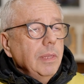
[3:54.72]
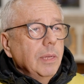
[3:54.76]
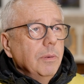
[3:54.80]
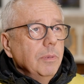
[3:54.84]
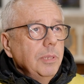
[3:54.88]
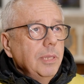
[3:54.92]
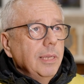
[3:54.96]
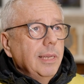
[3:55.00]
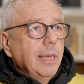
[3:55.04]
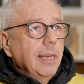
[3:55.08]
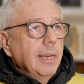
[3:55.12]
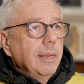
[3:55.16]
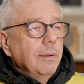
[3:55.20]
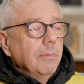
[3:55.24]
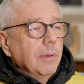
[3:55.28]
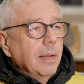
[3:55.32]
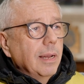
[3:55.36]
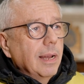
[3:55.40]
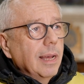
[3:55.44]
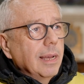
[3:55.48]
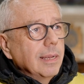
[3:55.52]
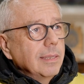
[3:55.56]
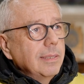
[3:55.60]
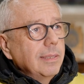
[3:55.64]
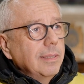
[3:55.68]
which again will
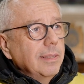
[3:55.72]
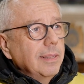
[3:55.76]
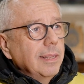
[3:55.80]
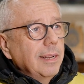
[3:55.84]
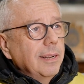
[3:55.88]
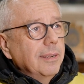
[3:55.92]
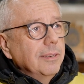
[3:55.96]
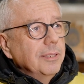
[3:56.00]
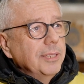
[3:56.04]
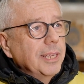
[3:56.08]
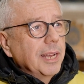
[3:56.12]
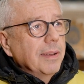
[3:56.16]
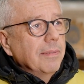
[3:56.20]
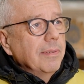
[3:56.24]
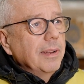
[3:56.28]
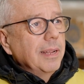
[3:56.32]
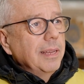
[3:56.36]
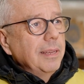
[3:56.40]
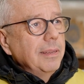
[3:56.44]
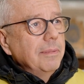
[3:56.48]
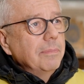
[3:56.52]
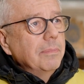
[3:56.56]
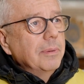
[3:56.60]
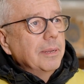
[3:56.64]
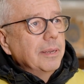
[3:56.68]
last to the
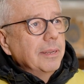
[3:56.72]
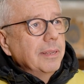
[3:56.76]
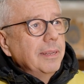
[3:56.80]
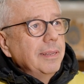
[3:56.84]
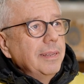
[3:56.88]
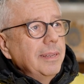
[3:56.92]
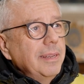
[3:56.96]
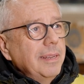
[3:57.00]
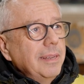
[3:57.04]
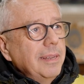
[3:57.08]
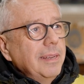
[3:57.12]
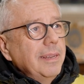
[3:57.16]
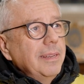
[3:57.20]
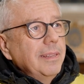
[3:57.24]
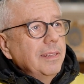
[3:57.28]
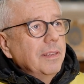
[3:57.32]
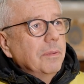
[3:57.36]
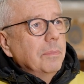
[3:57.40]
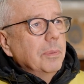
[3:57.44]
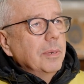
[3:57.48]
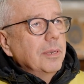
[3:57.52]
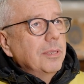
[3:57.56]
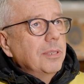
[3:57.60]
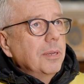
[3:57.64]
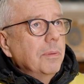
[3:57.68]
longevity. But there
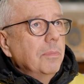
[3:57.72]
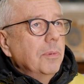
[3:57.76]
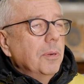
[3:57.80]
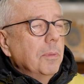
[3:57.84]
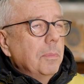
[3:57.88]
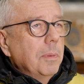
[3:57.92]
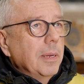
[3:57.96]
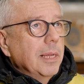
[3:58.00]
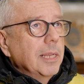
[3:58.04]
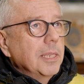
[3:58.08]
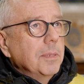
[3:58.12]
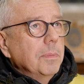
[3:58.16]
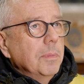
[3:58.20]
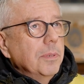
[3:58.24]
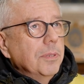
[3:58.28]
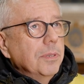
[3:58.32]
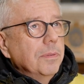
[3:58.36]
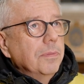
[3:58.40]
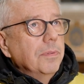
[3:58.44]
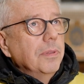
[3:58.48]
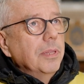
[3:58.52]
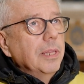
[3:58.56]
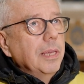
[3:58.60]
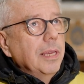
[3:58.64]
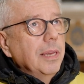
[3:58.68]
have been some replacements
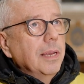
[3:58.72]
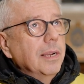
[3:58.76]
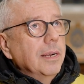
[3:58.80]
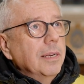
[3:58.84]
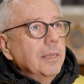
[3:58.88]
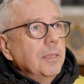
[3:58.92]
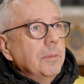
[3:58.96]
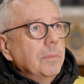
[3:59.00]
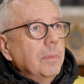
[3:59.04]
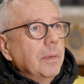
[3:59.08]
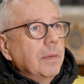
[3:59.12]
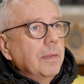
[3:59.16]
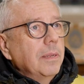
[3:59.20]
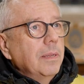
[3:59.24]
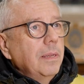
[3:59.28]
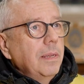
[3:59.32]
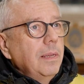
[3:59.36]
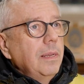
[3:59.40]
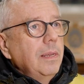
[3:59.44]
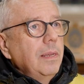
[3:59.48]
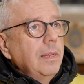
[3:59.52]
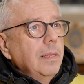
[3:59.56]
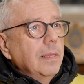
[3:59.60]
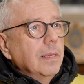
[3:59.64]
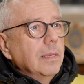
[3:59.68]
over the years, but
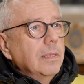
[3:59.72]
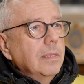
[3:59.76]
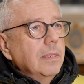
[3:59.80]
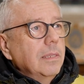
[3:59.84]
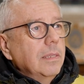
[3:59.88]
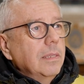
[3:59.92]
this